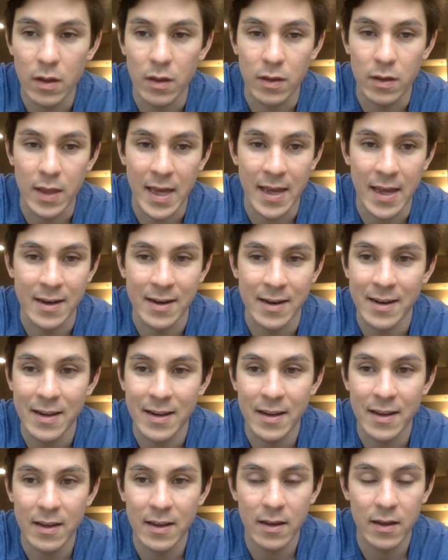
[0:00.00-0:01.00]
then
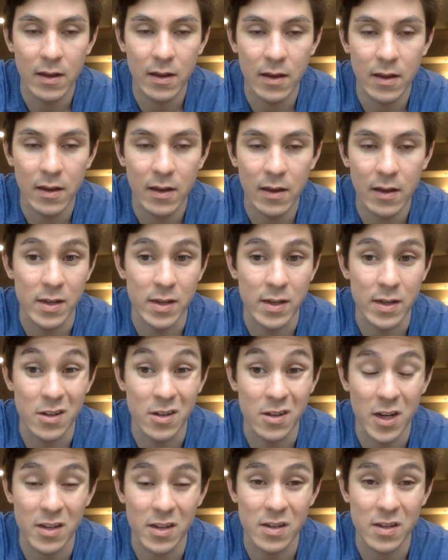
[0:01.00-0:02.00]
what I'd
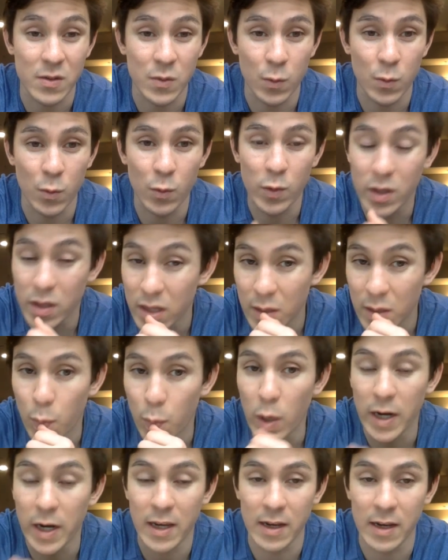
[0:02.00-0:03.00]
suggest is really
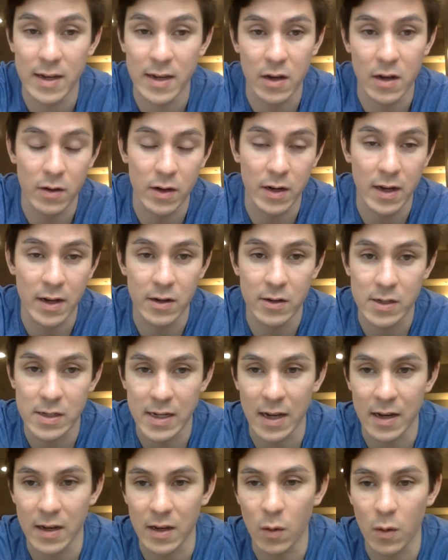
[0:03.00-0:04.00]
breaking down and
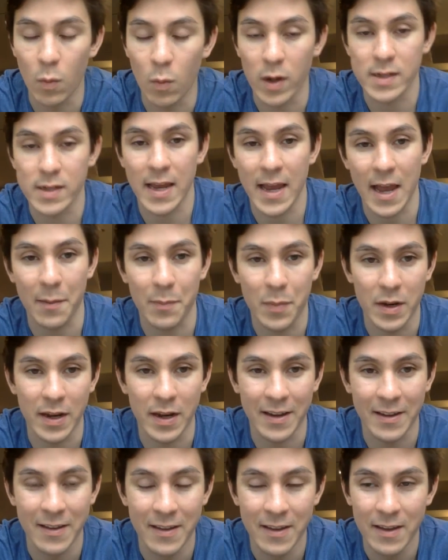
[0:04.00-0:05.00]
understanding what's
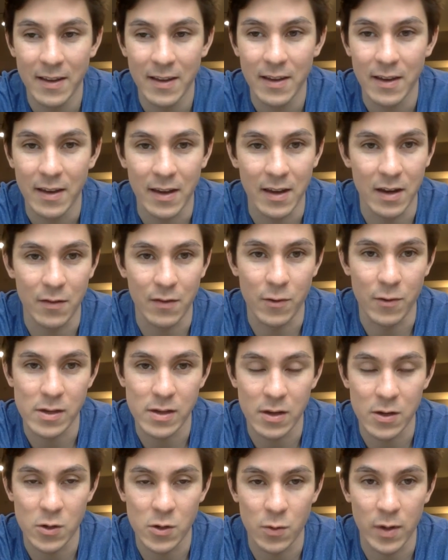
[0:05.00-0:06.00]
happening in every
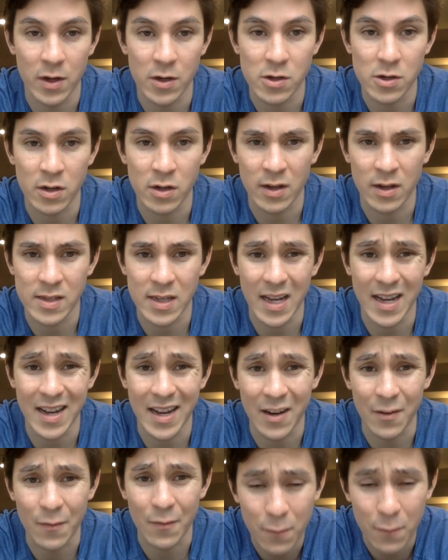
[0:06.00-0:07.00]
situation, because
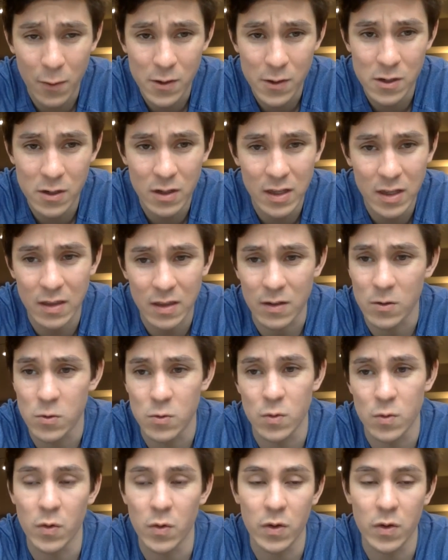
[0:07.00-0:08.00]
unfortunately the
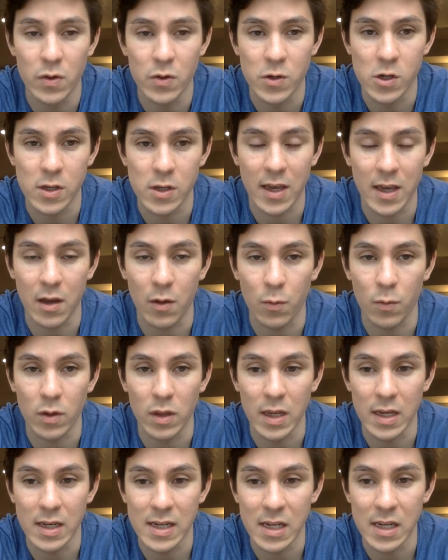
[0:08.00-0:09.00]
drone coaches can't
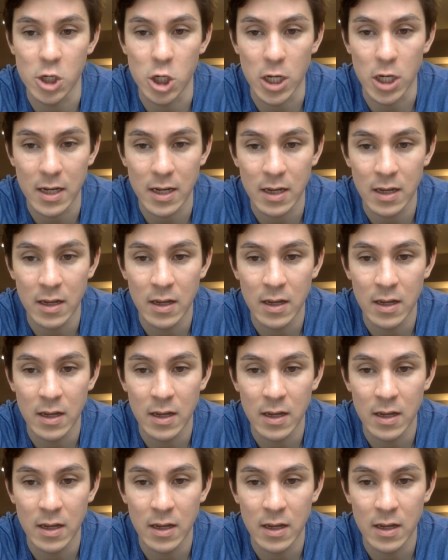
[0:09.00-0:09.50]
really teach it